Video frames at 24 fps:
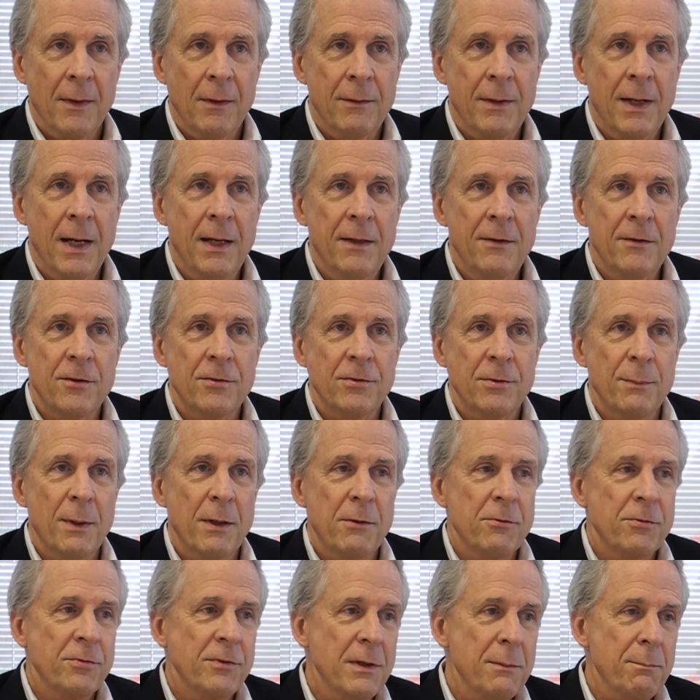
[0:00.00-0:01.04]
Okay, there's some
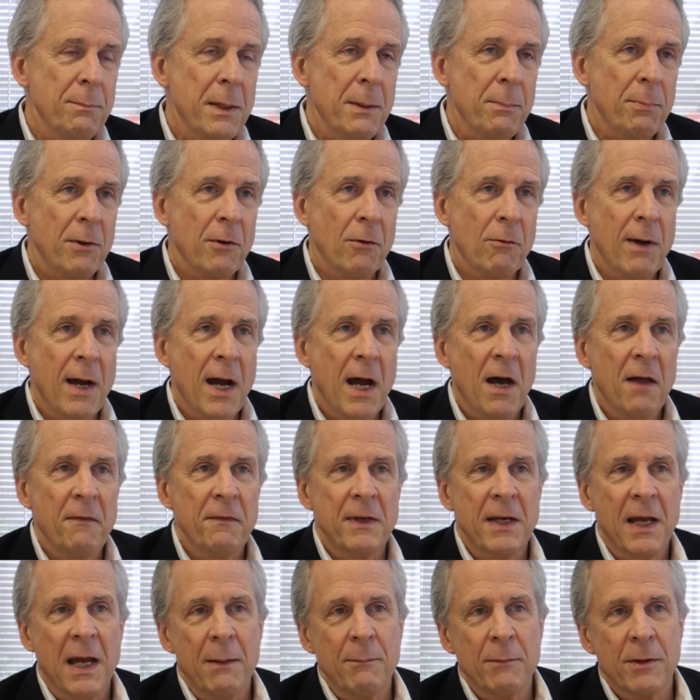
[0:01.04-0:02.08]
interesting people around. The
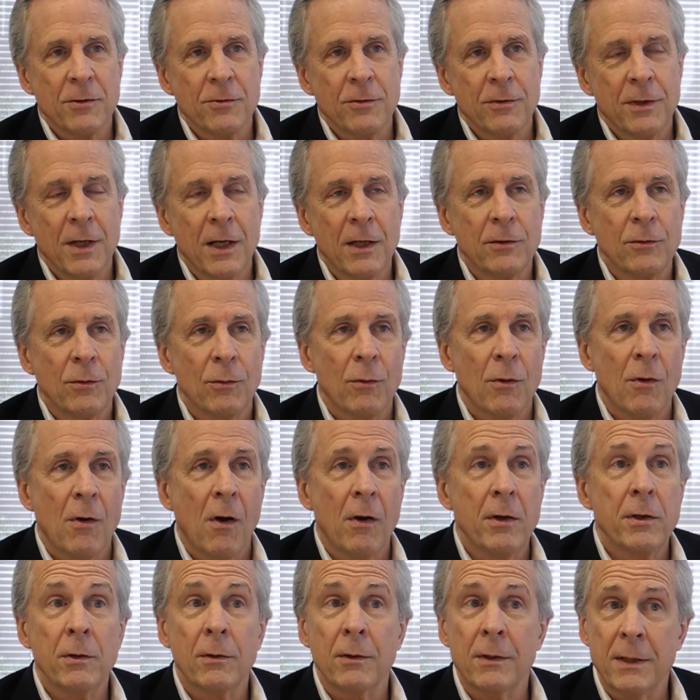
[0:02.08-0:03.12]
game doesn't take too
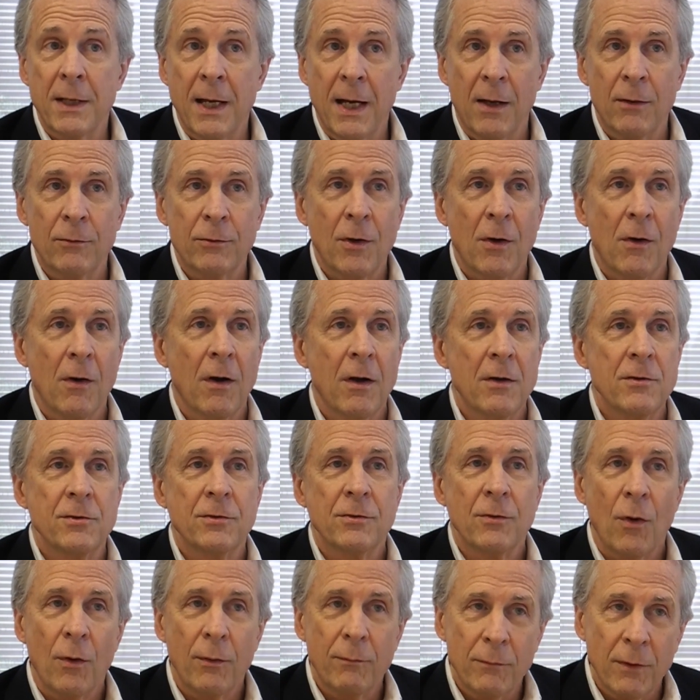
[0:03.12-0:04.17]
long. You can count cards
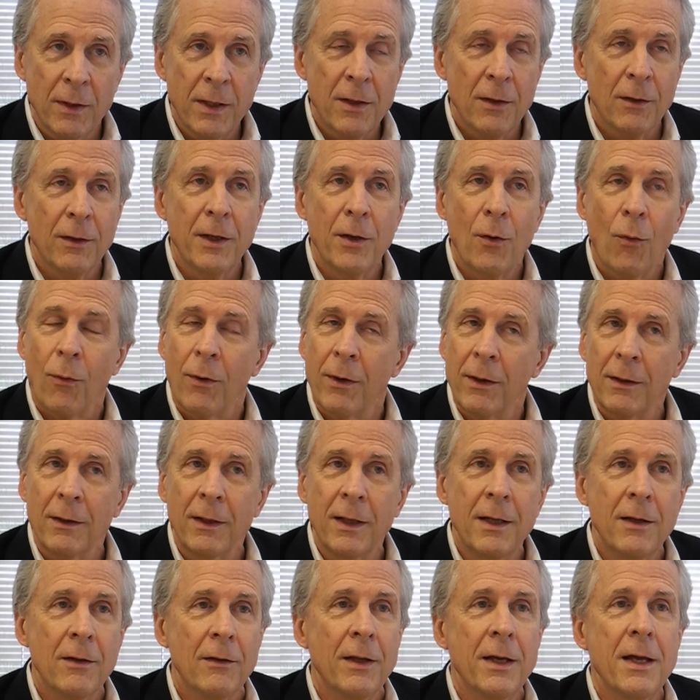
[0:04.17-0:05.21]
legally or
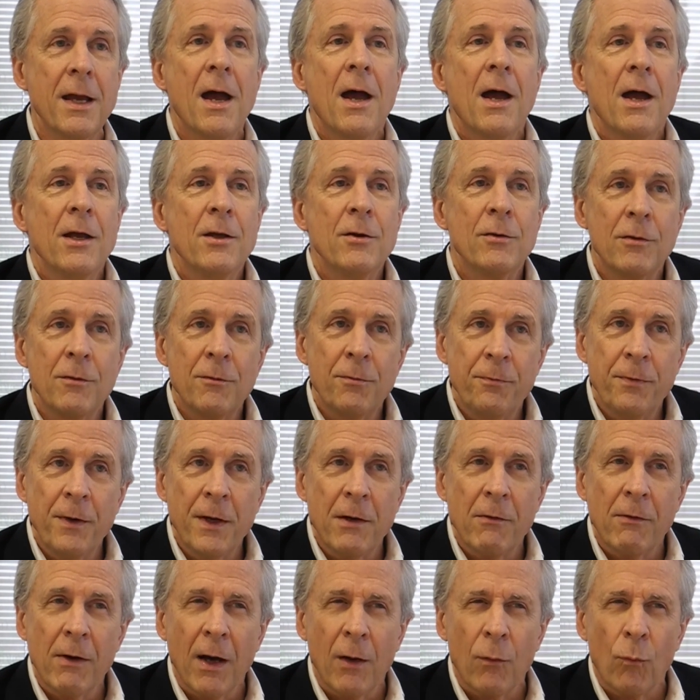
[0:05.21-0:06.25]
illegally. You can
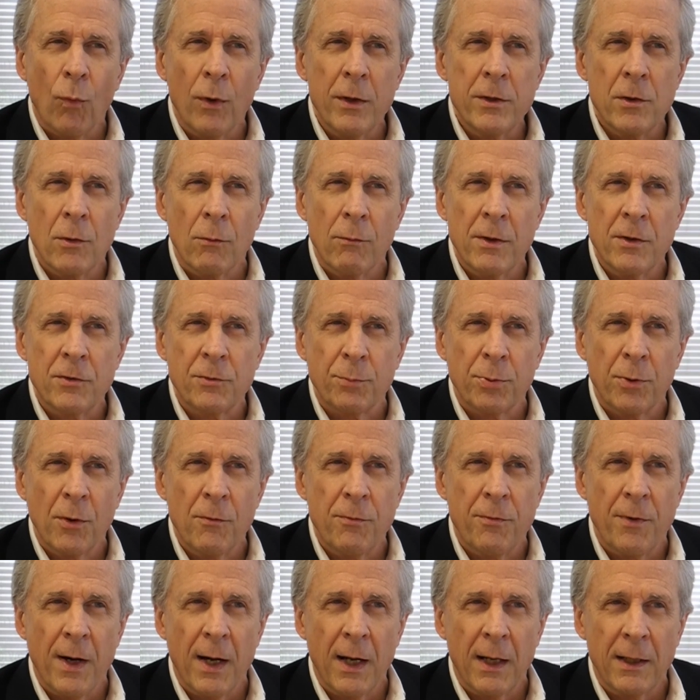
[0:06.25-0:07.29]
figure out what your risk
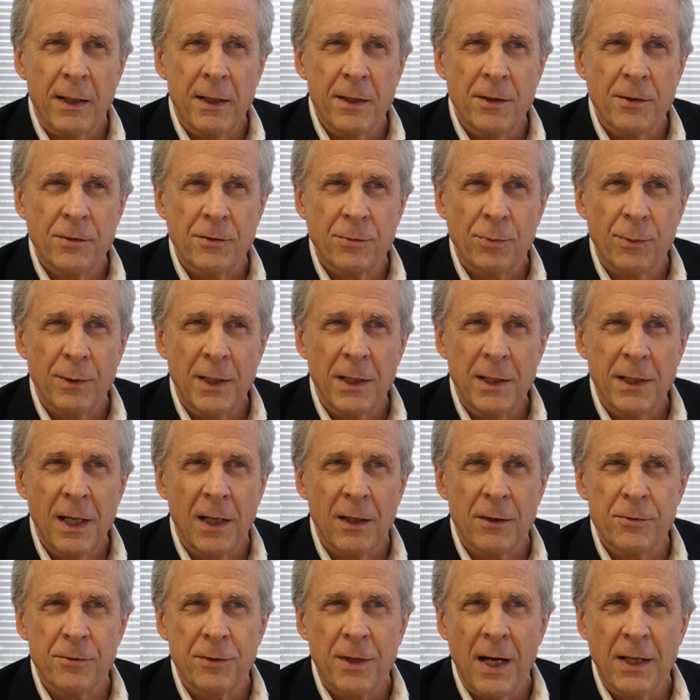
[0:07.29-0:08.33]
profile is when the
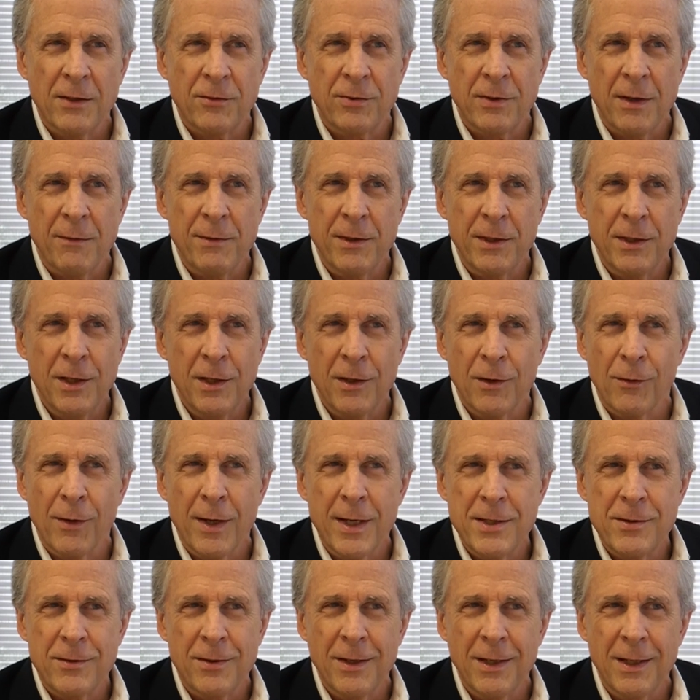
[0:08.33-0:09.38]
dealer's got 17 or
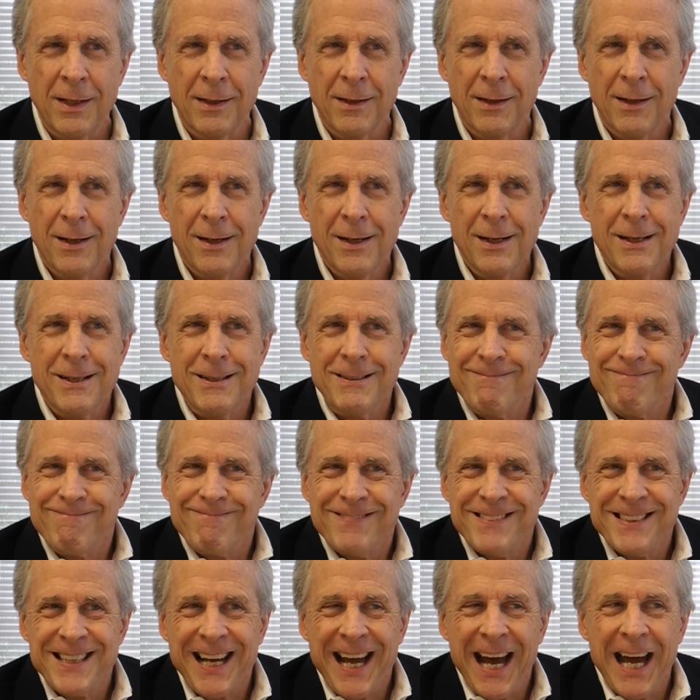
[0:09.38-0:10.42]
18.
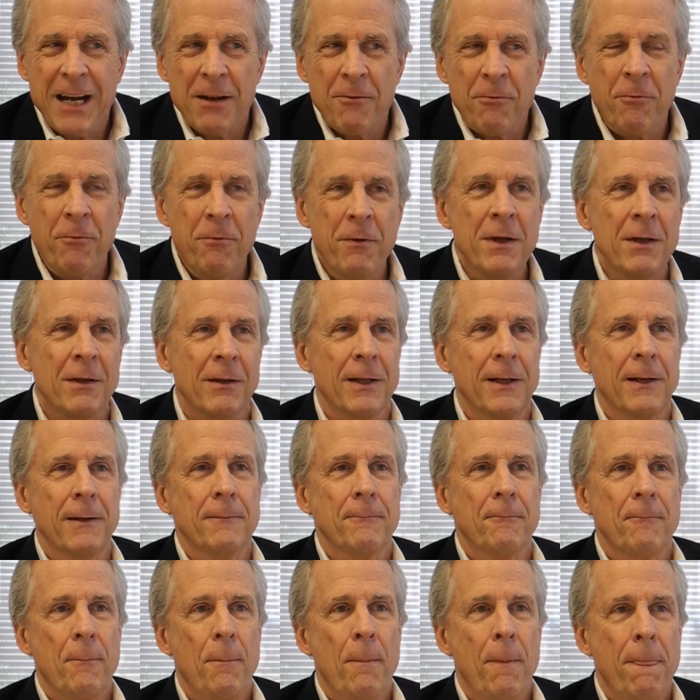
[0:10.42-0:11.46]
You kind of feel it.
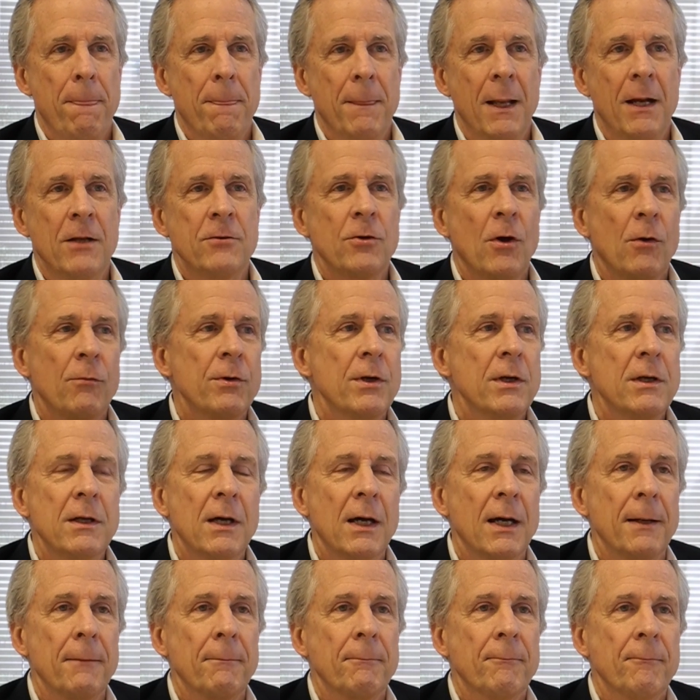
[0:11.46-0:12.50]
And it's over and
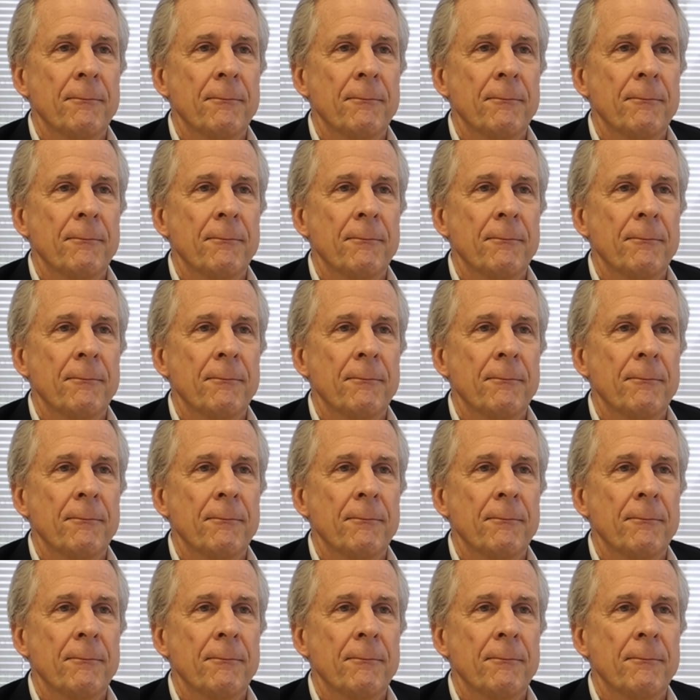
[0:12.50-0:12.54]
done.